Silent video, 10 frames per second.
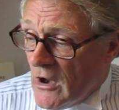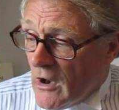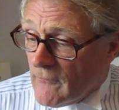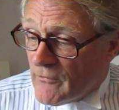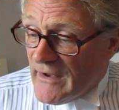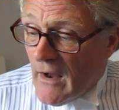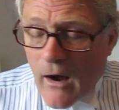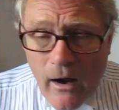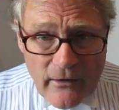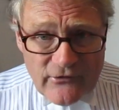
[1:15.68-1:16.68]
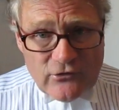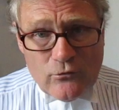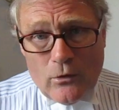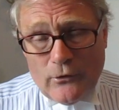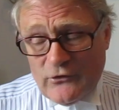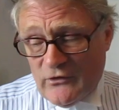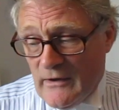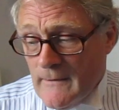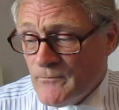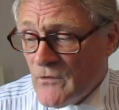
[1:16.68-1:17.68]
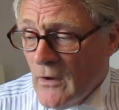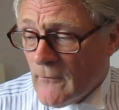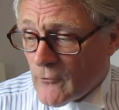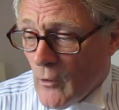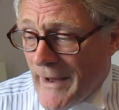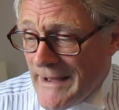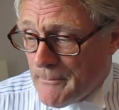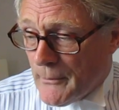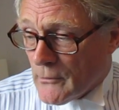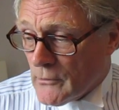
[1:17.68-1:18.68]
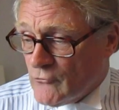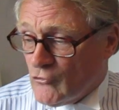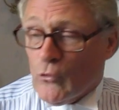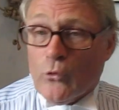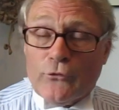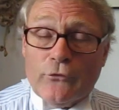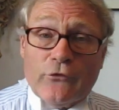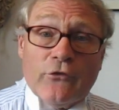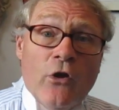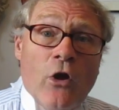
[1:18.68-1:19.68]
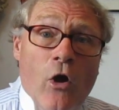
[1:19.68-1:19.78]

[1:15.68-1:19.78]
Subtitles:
of the Highest Quality from APIL and Jordan's